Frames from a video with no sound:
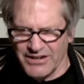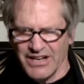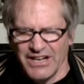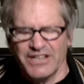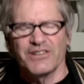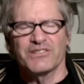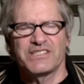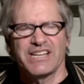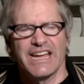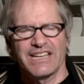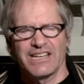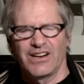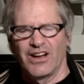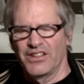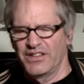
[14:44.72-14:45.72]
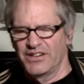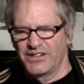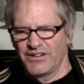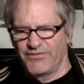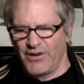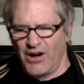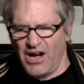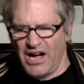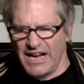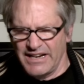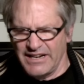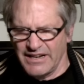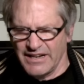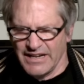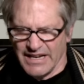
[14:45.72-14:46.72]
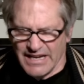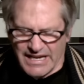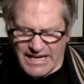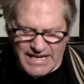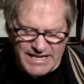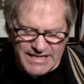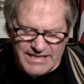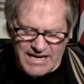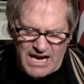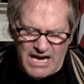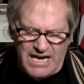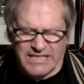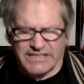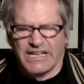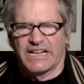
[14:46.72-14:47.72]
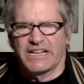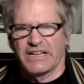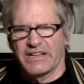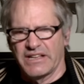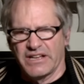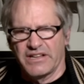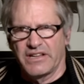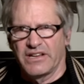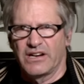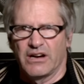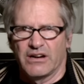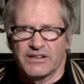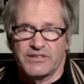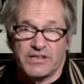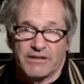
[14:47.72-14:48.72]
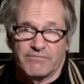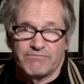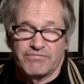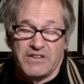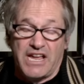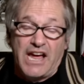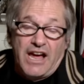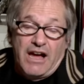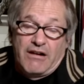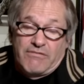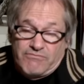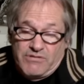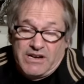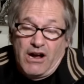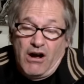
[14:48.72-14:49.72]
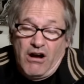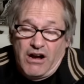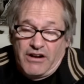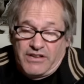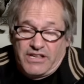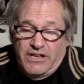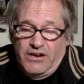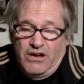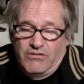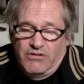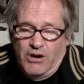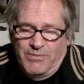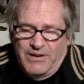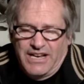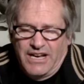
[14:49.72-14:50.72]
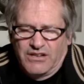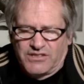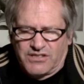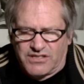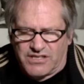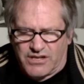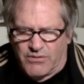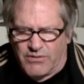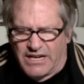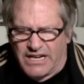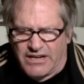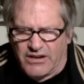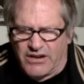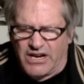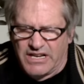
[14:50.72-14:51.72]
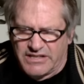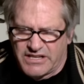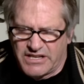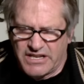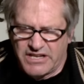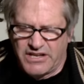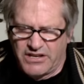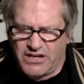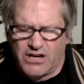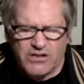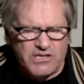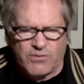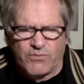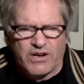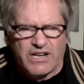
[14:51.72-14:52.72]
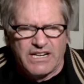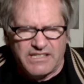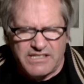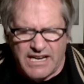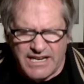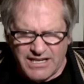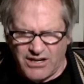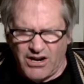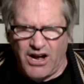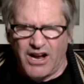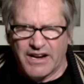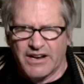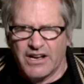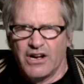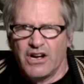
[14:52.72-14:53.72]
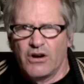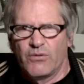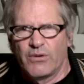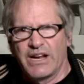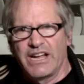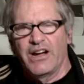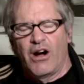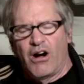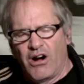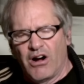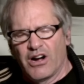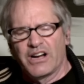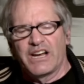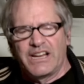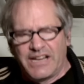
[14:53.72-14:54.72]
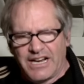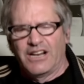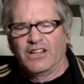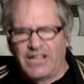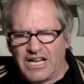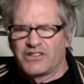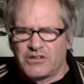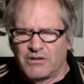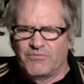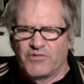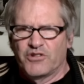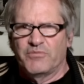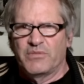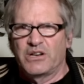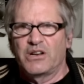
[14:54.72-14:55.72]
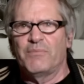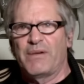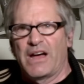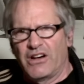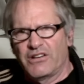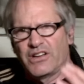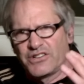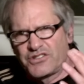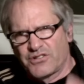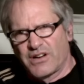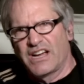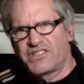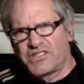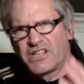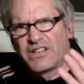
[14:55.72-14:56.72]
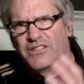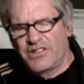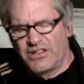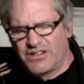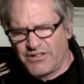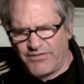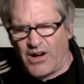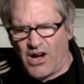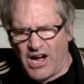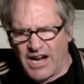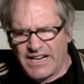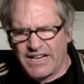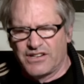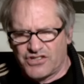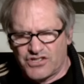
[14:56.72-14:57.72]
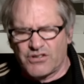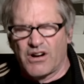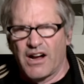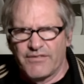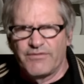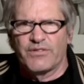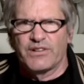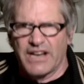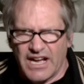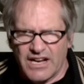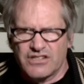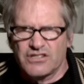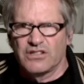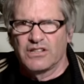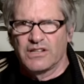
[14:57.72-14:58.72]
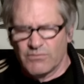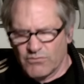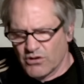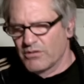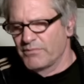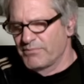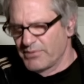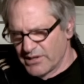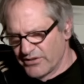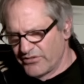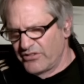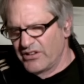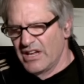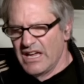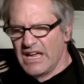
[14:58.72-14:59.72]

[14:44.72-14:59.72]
You're taking on the divide? And, you know, I said, yeah, we are. You know, nobody else is doing it. So we're going to take it on. We are an intellectual movement about addressing the divide and striving for national and world peace.